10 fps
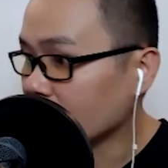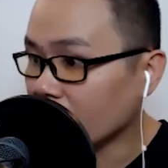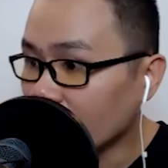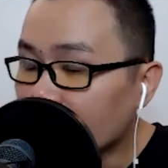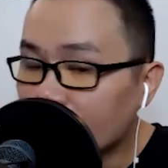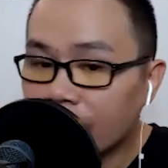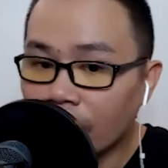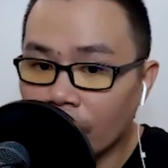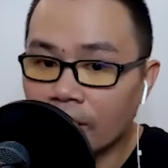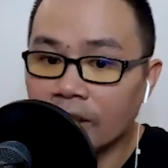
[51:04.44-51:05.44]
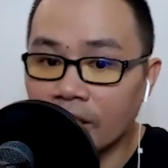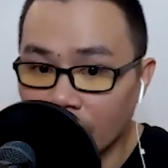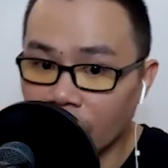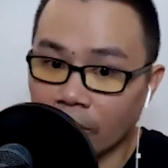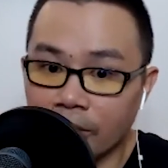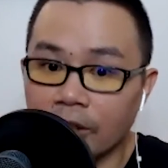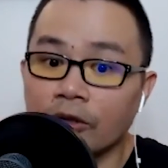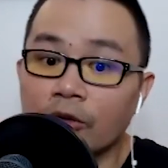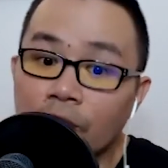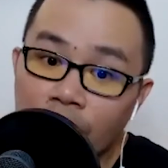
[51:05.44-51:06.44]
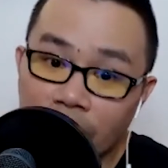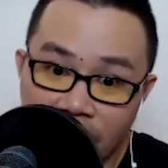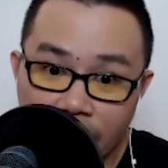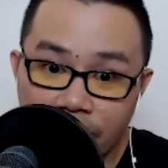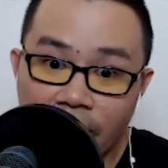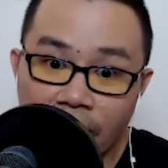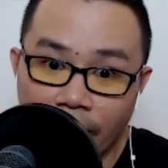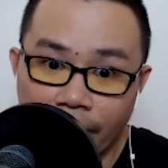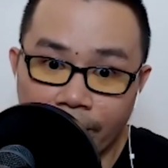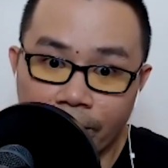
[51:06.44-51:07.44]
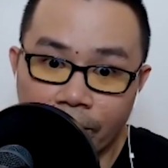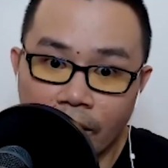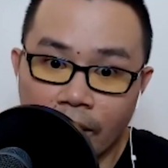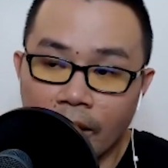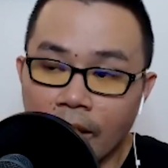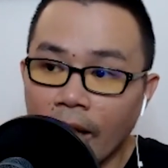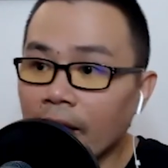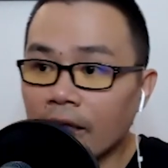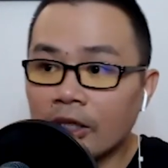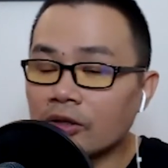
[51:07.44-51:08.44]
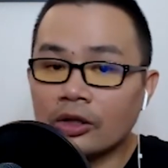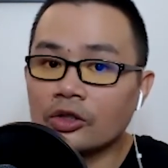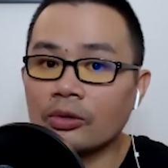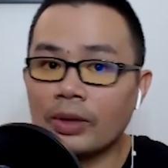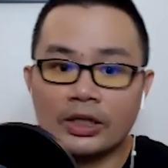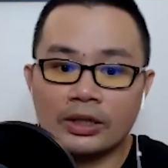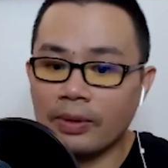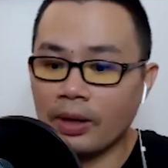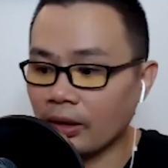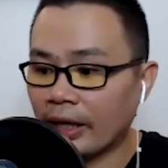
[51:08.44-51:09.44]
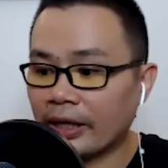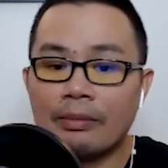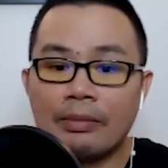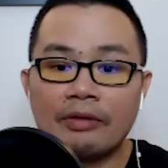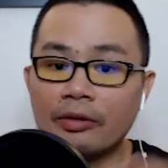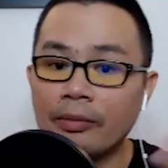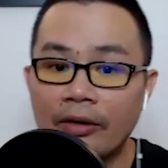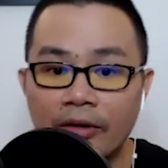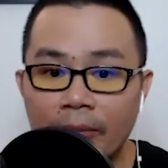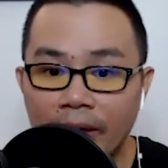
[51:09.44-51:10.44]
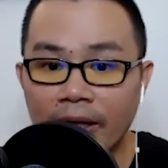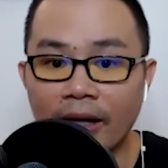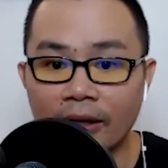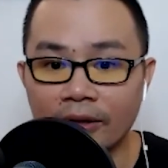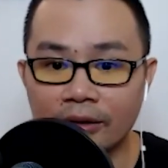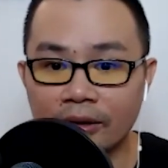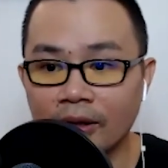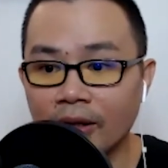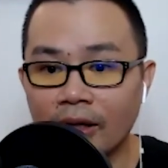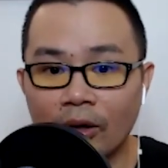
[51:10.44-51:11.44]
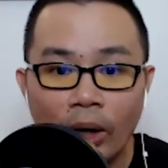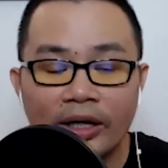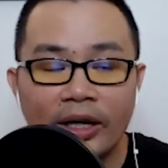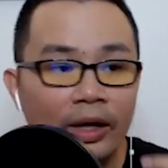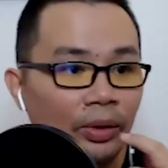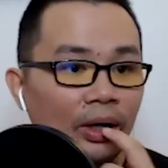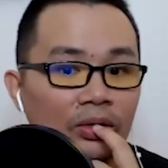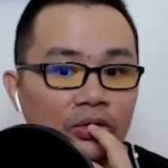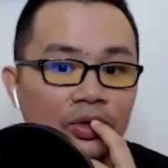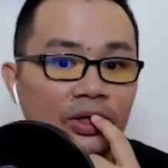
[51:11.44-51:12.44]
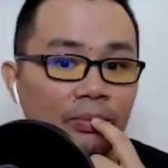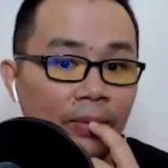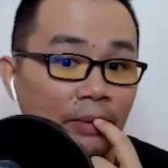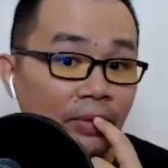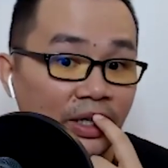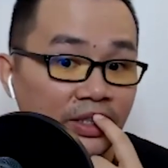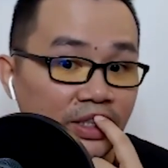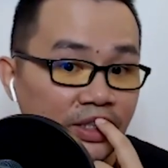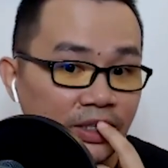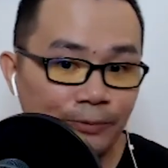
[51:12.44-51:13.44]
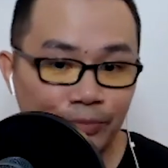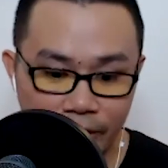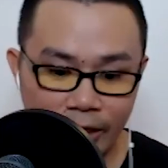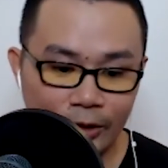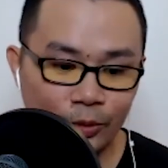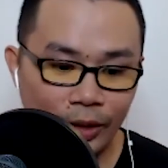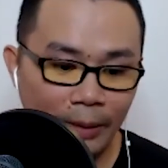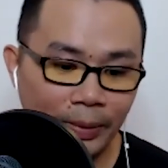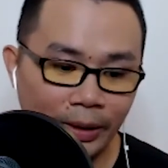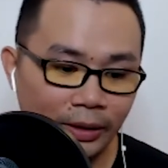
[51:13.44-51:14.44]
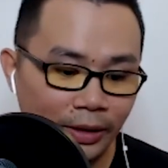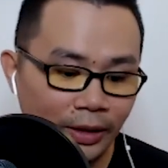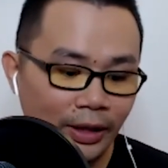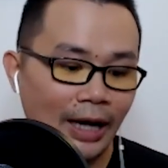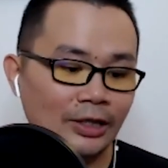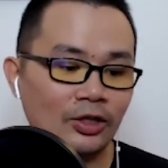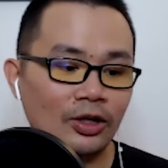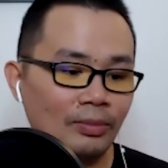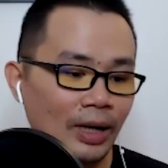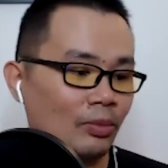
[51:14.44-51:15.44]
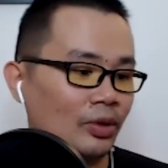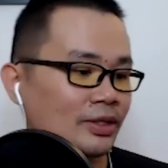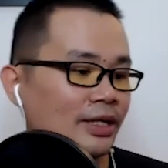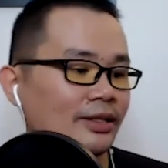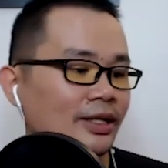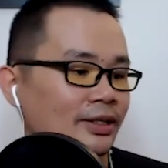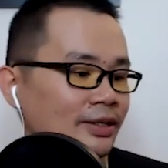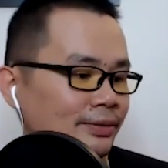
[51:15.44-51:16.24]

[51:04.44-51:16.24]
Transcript: influenced her daughter to do the same thing. And it's not so much about like coming from everybody else. One day when I was doing my braces, guess what happened? I saw a mom was like this.